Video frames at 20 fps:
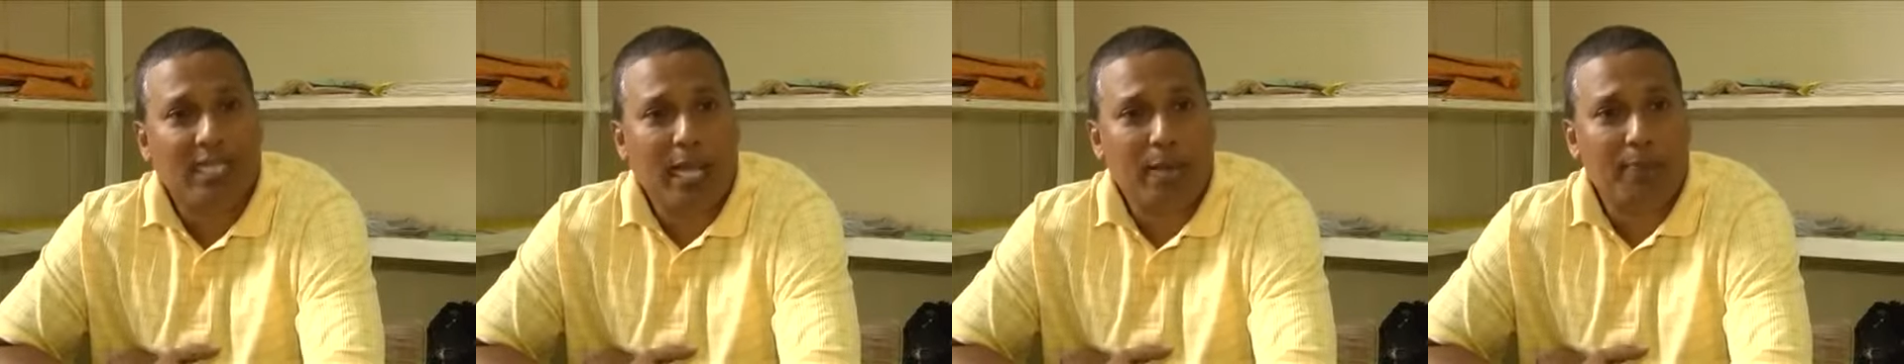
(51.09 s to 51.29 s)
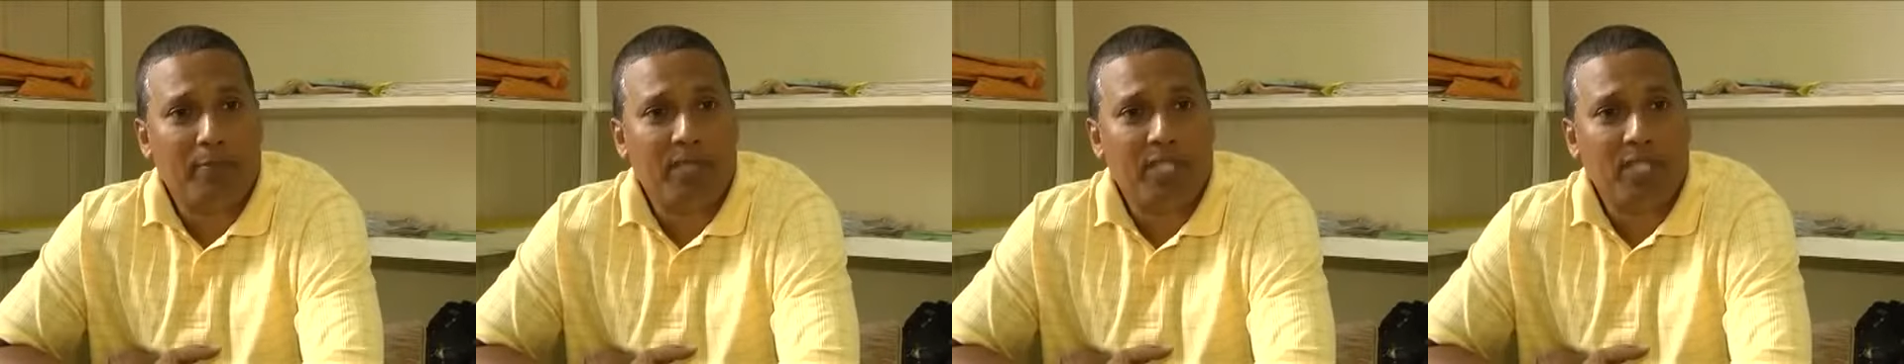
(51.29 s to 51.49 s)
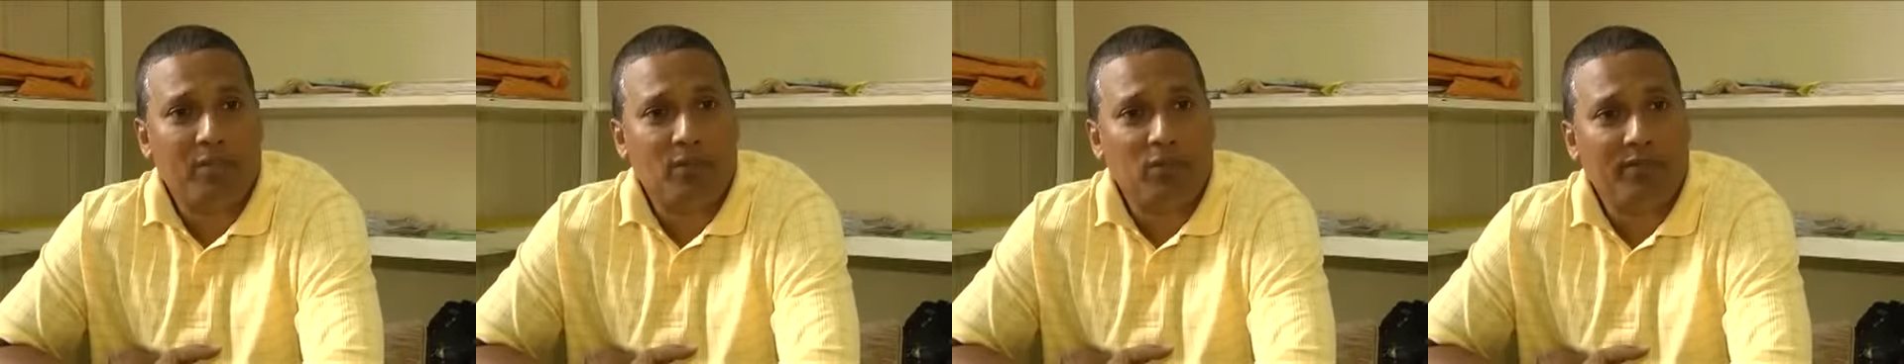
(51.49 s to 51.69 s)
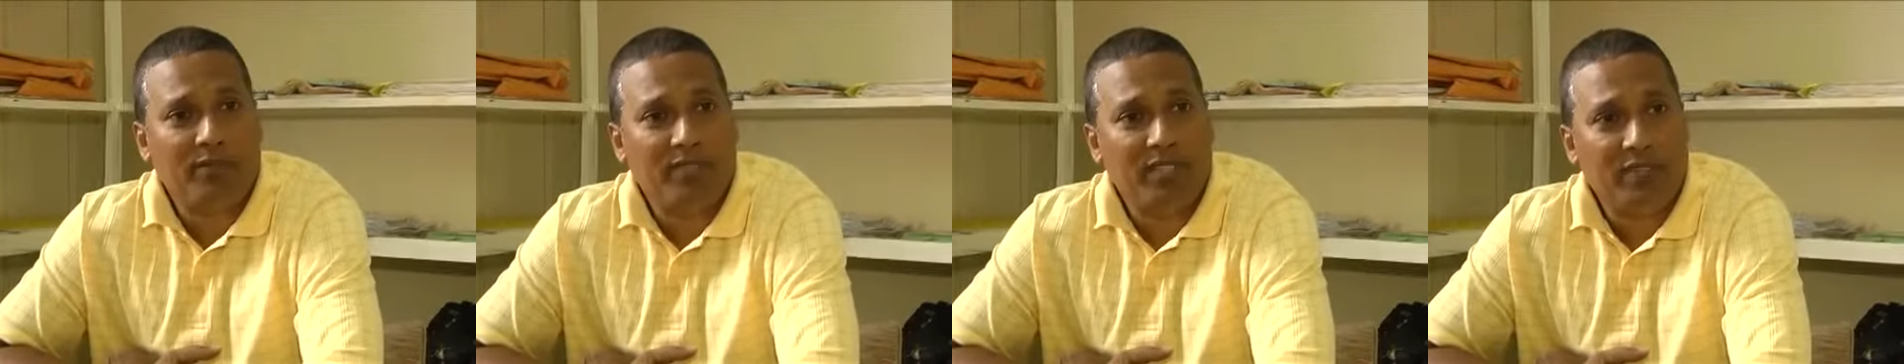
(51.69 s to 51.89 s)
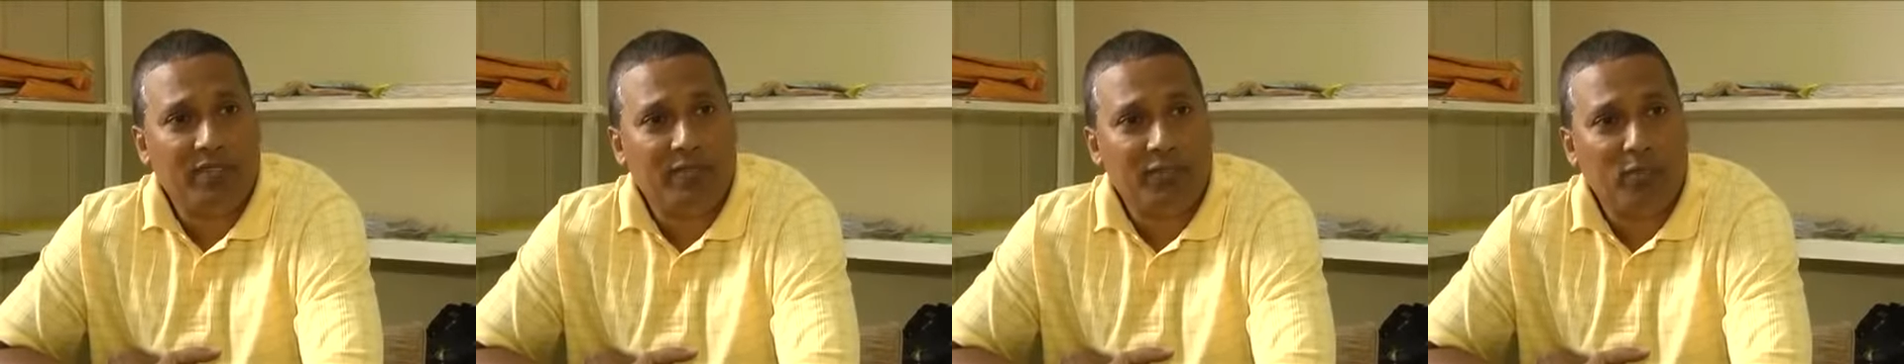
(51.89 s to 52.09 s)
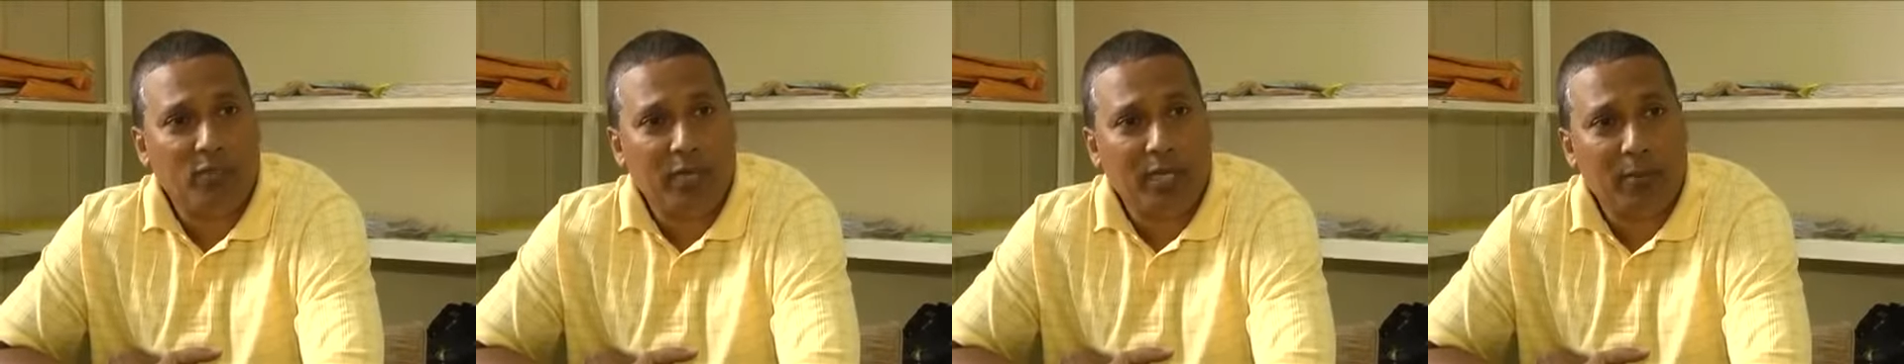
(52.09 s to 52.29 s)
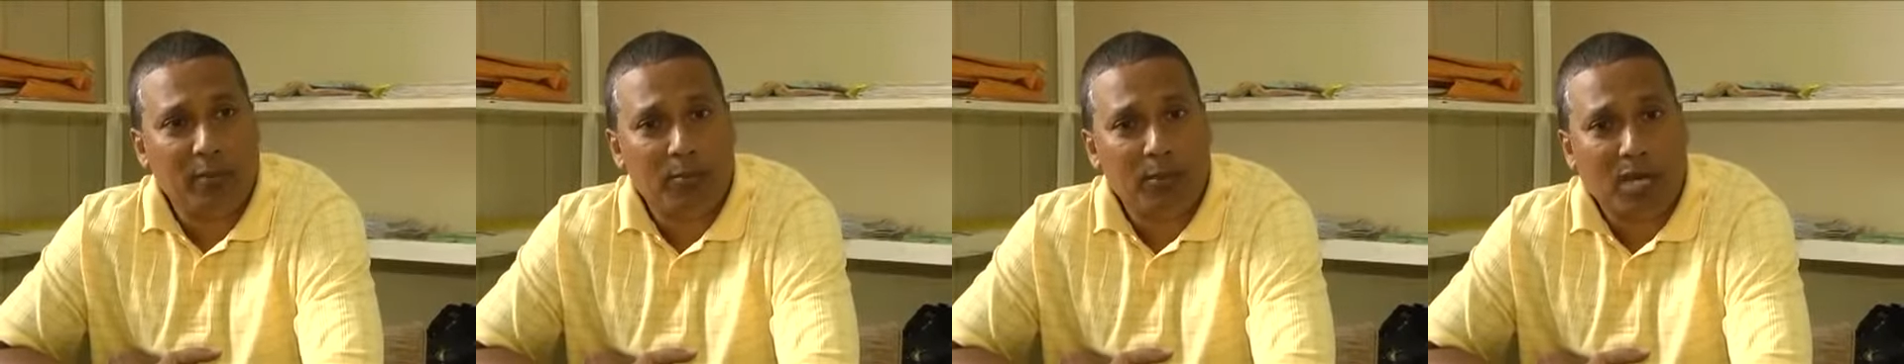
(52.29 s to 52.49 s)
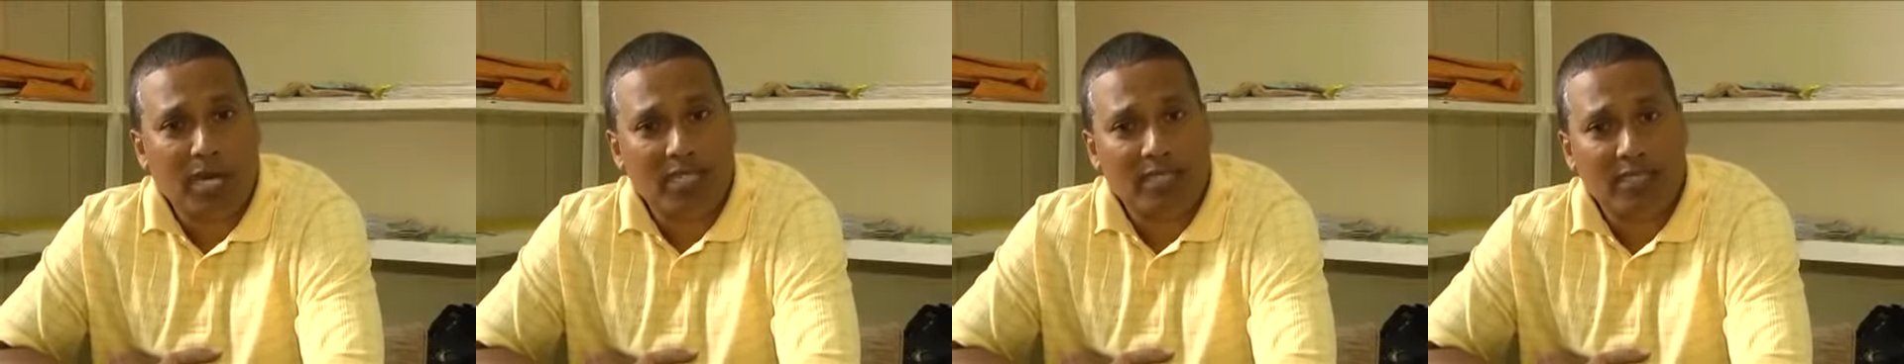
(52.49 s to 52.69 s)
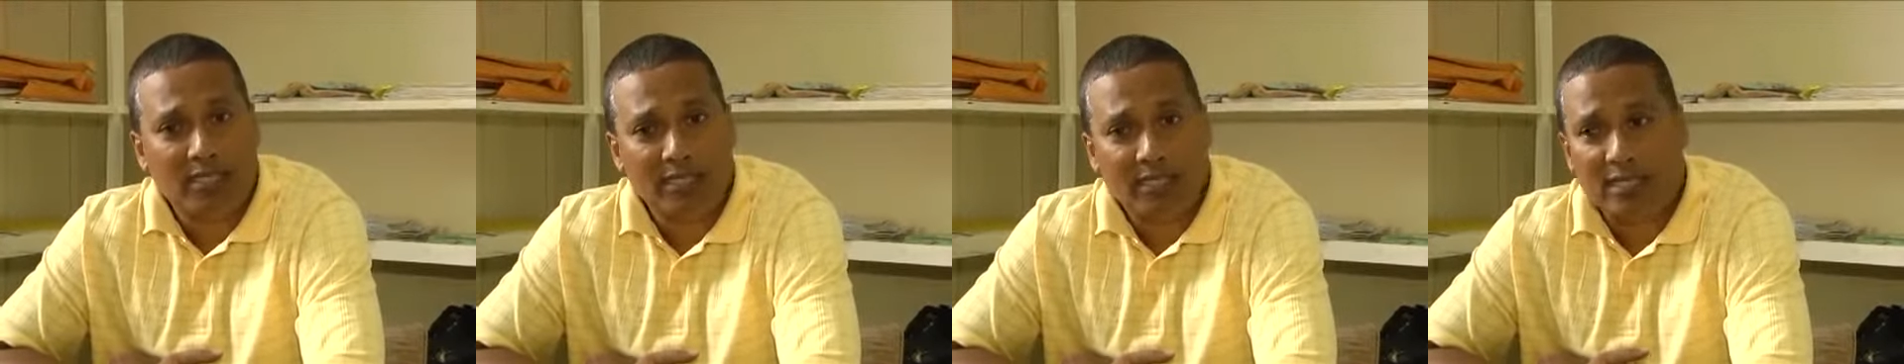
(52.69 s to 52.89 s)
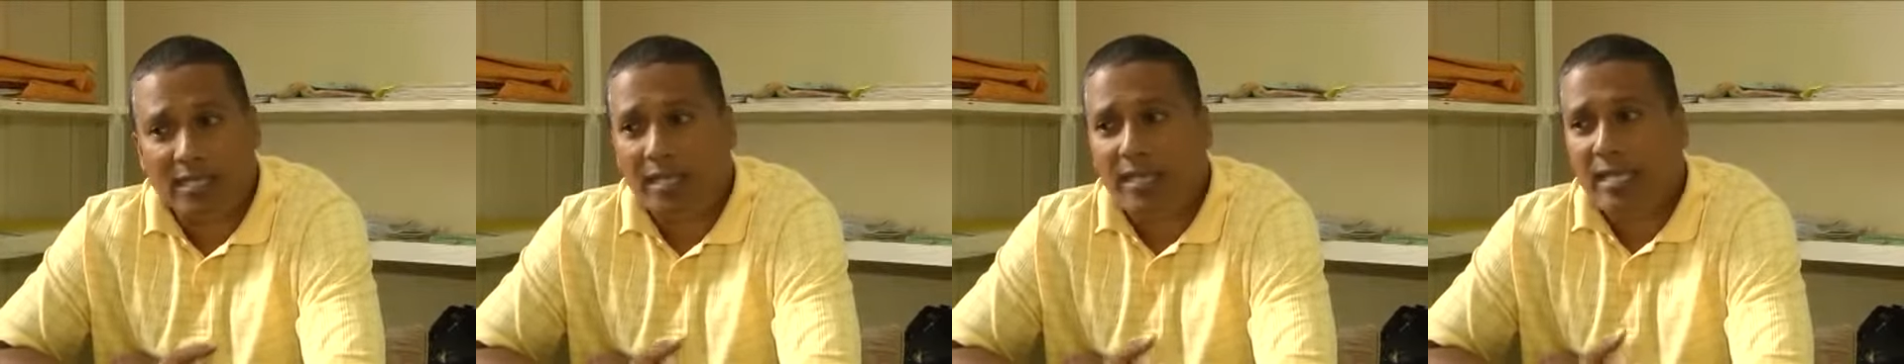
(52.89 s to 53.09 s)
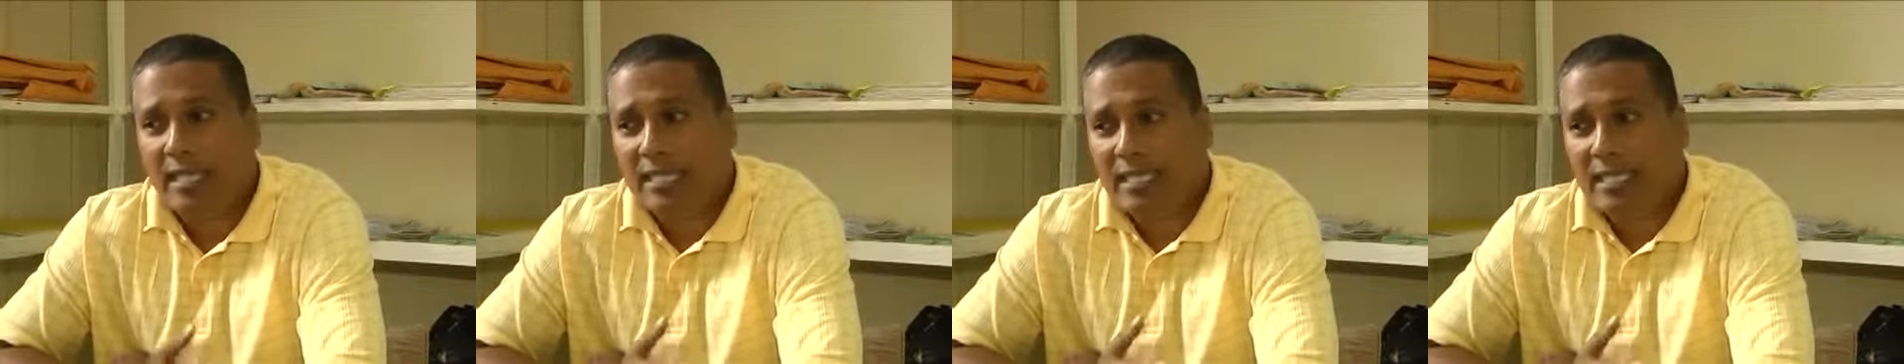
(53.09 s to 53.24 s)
happening with the fuel prices.